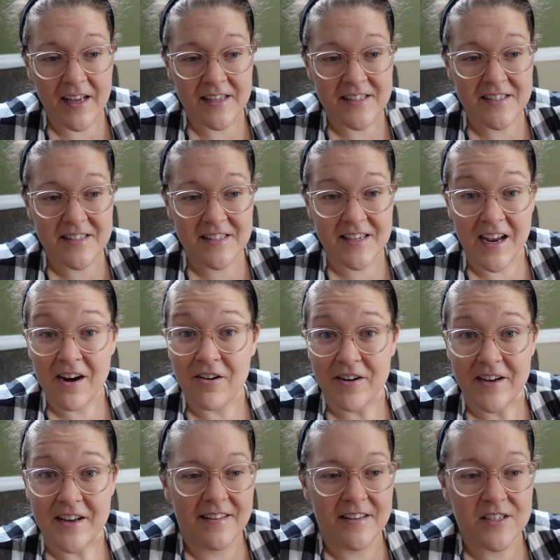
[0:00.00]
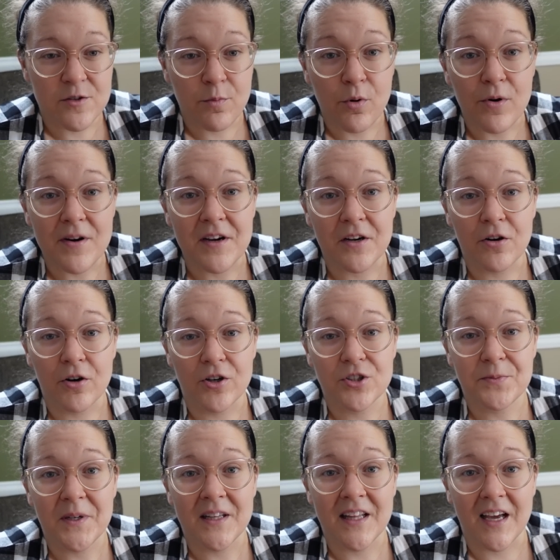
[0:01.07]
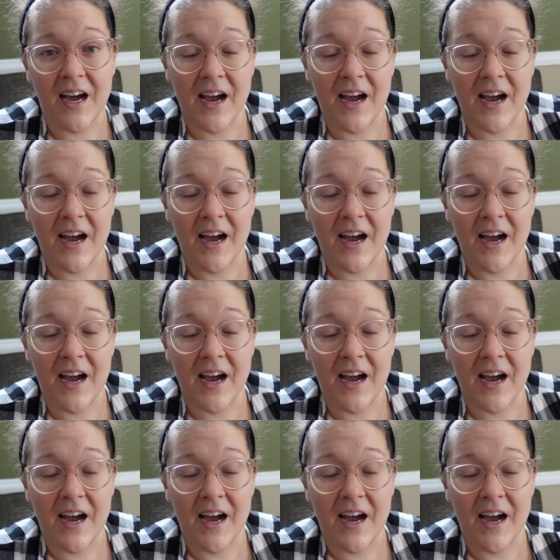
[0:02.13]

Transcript: it's scary. The support and encouragement and the